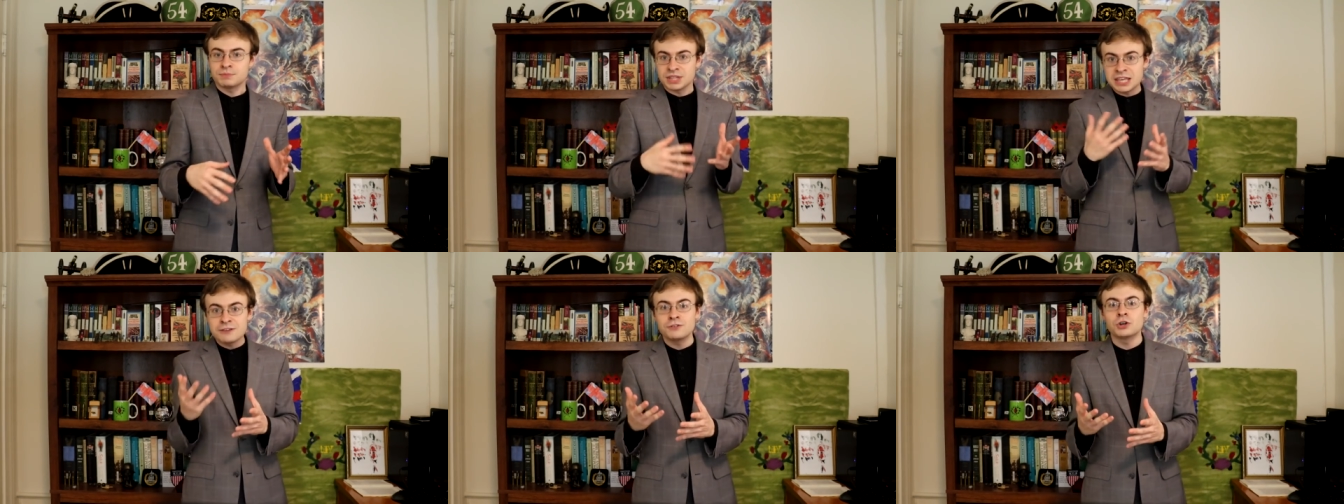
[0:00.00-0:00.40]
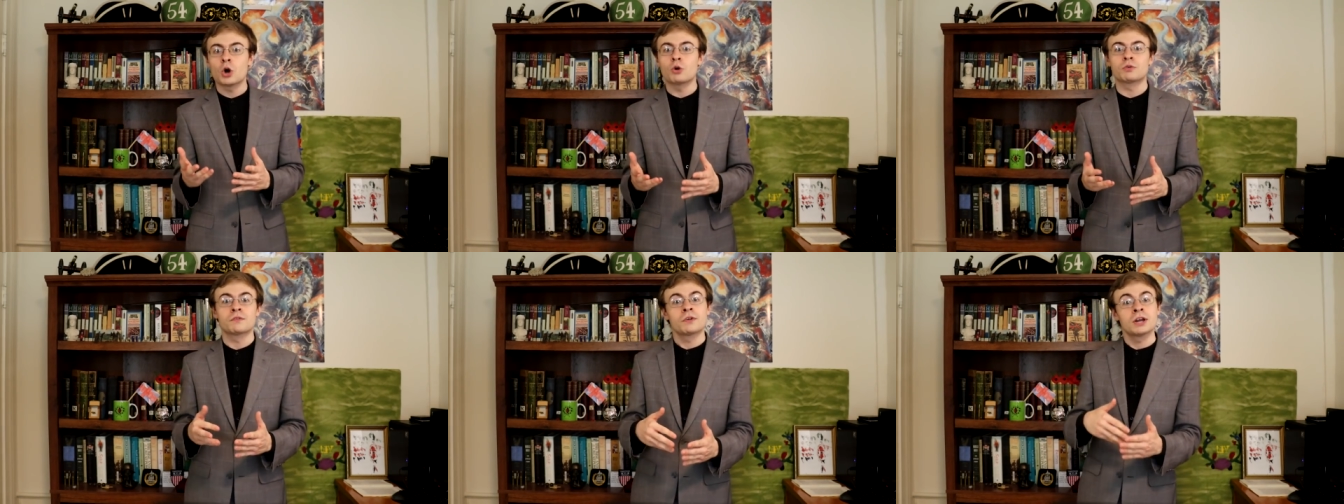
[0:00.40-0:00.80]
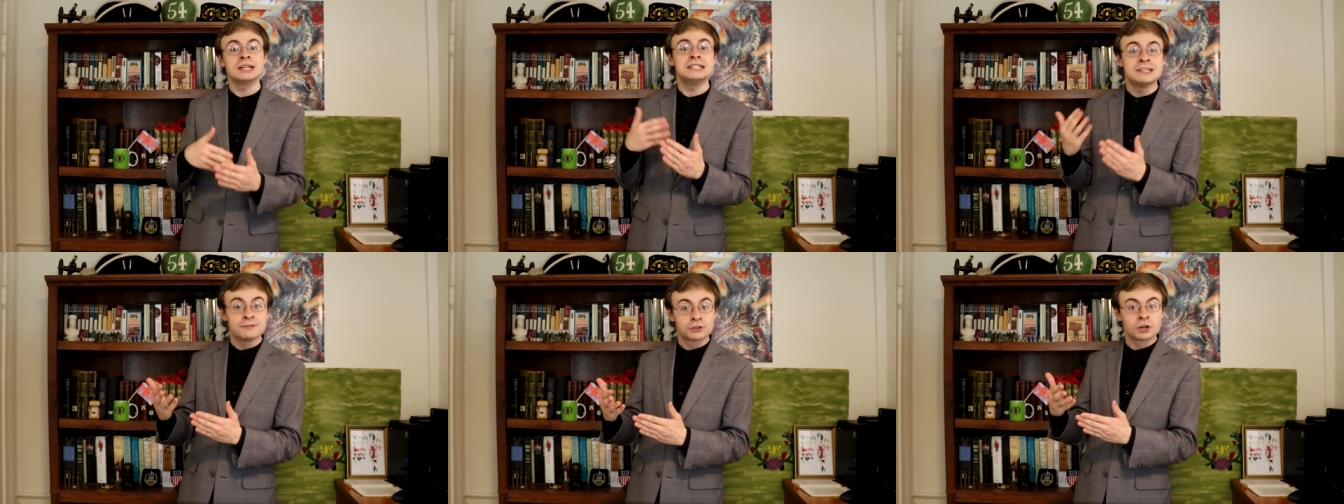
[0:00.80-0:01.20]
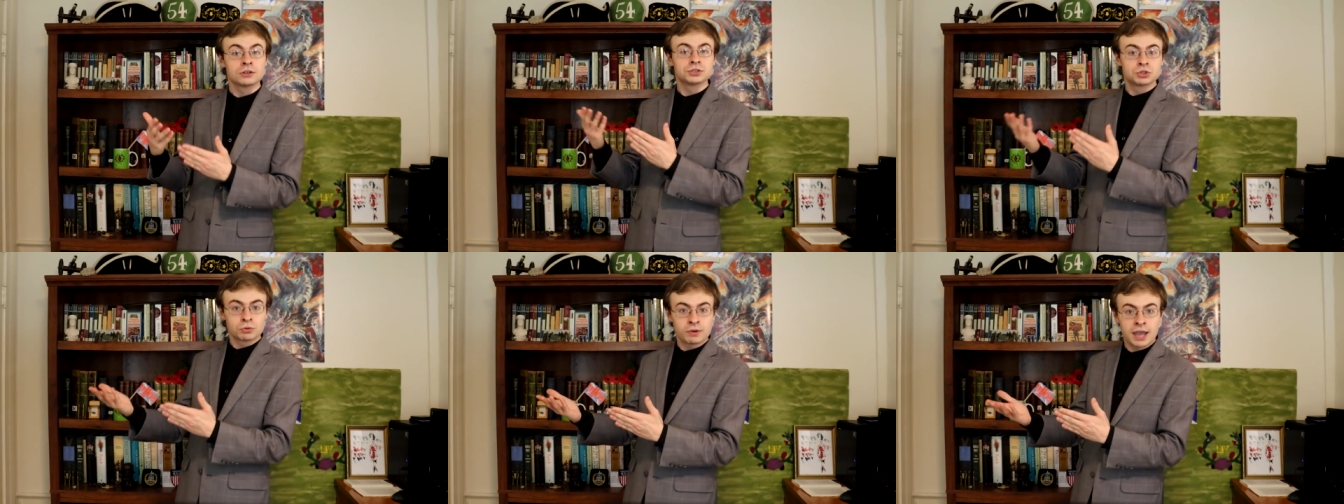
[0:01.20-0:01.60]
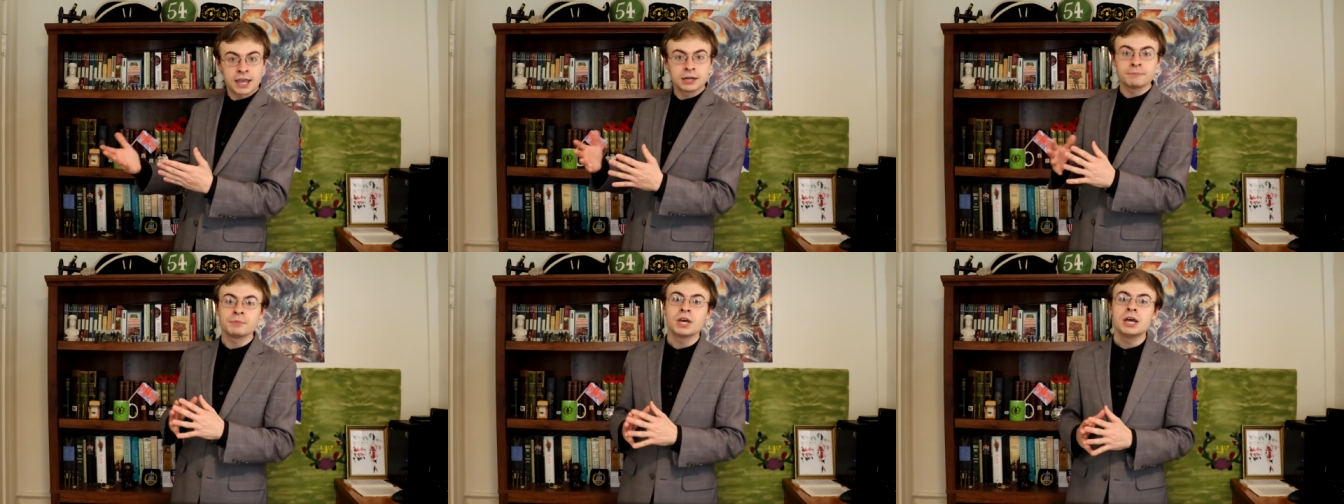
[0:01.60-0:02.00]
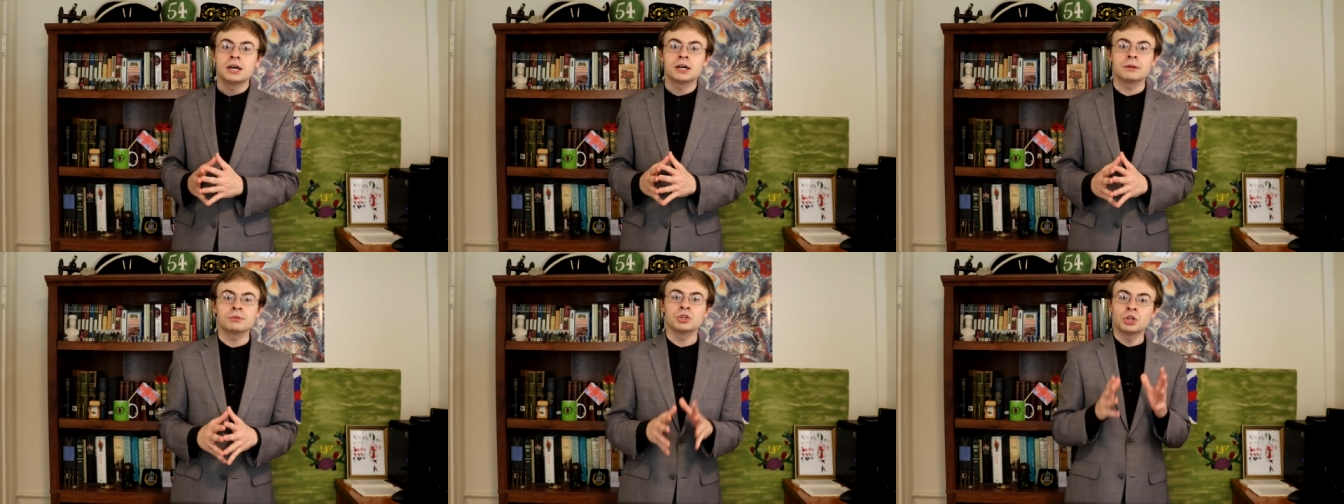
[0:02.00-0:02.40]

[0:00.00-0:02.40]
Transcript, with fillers: even over very difficult terrain. Uh,